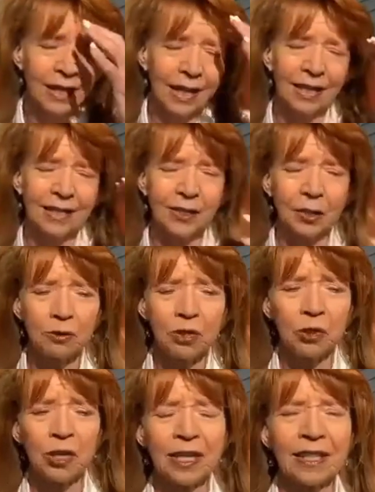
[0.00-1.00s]
And so
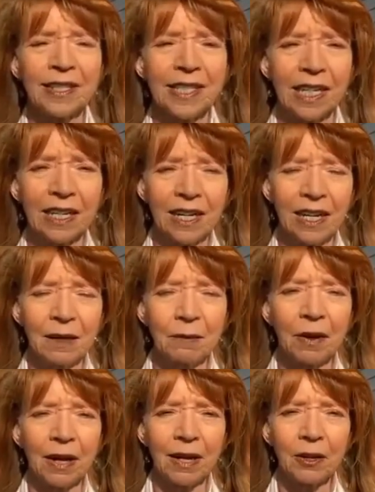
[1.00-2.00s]
during this
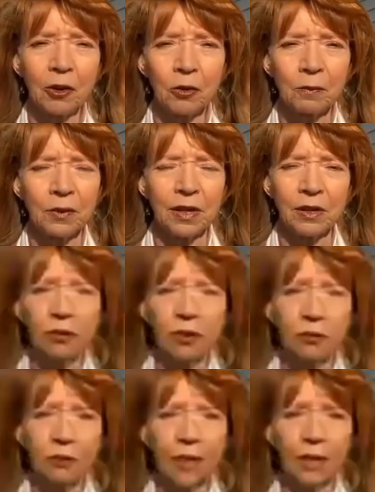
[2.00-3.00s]
time, I hope that
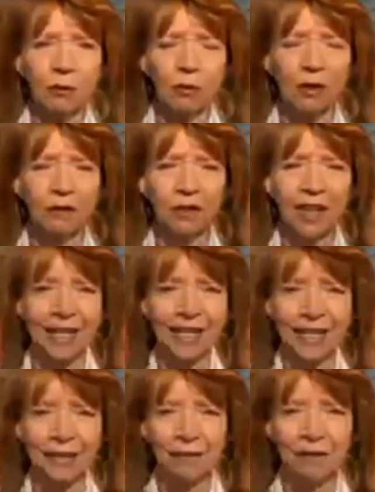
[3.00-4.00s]
you're being
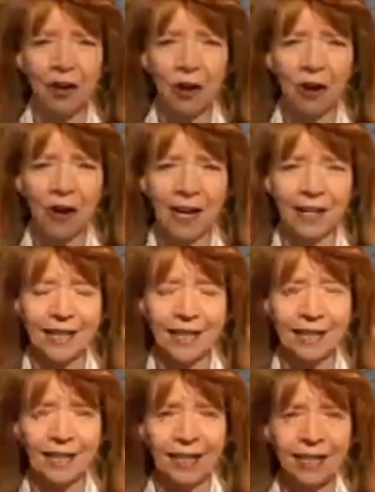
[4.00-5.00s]
reflective
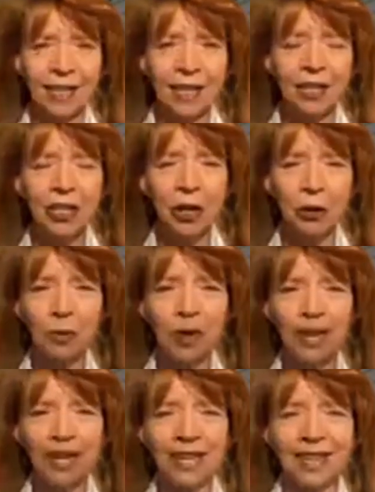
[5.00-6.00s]
on
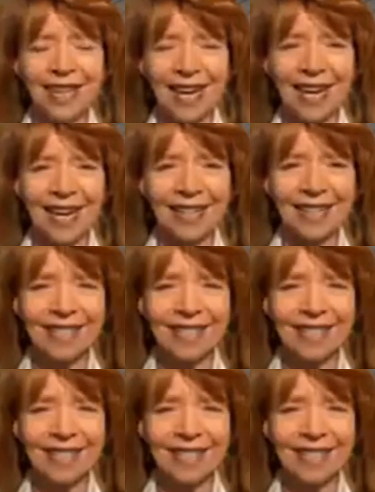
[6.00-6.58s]
knowing that